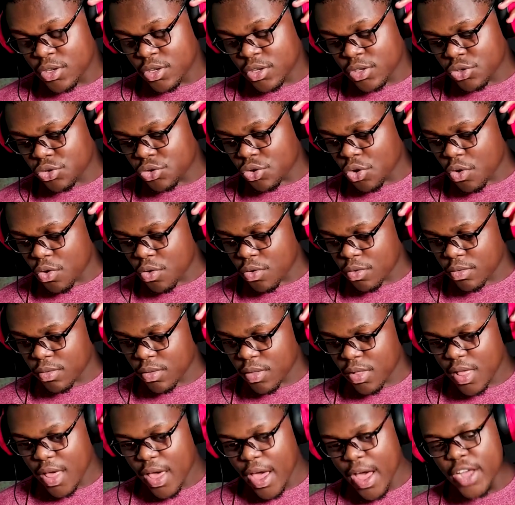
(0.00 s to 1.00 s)

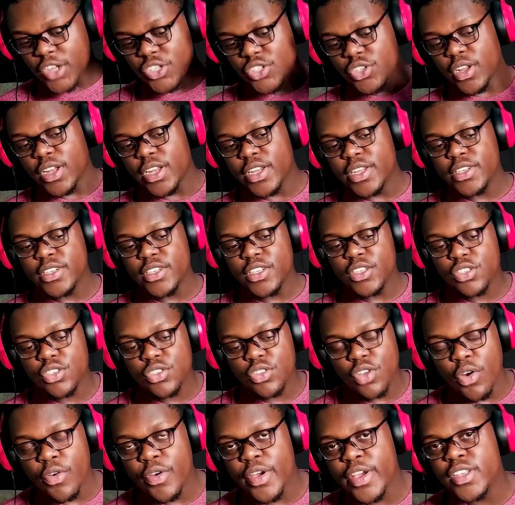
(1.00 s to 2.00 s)
So actually this
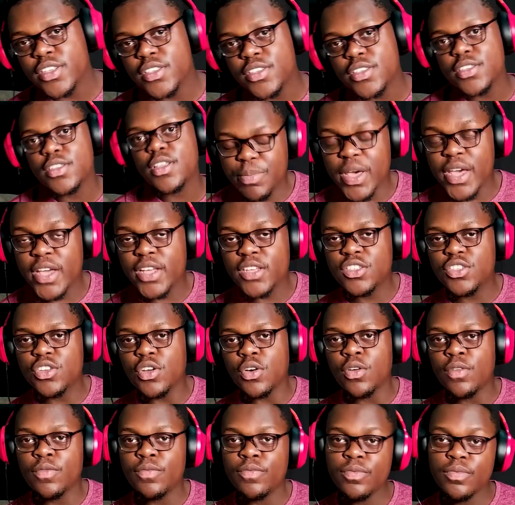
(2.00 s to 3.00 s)
story is based
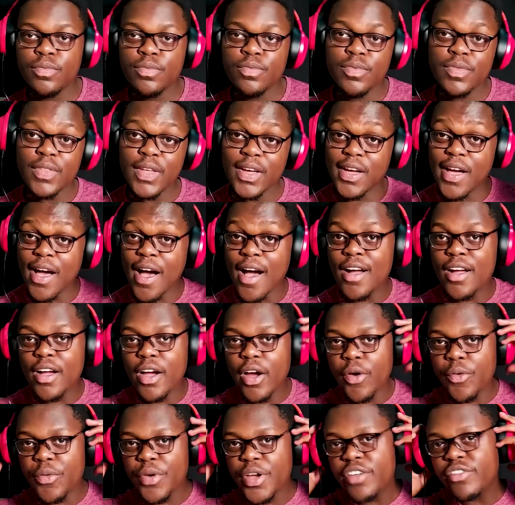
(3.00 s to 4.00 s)
on the
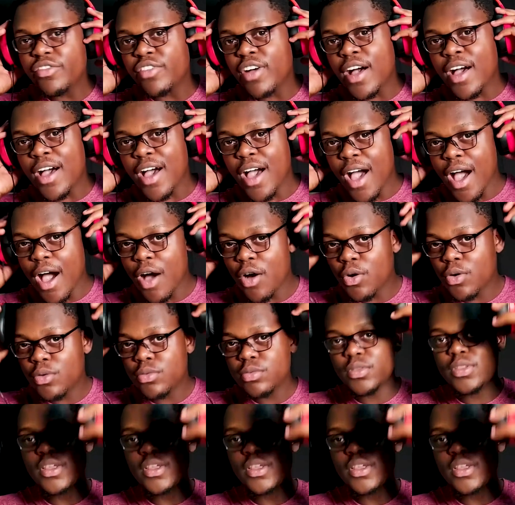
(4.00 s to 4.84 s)
Ganga River, how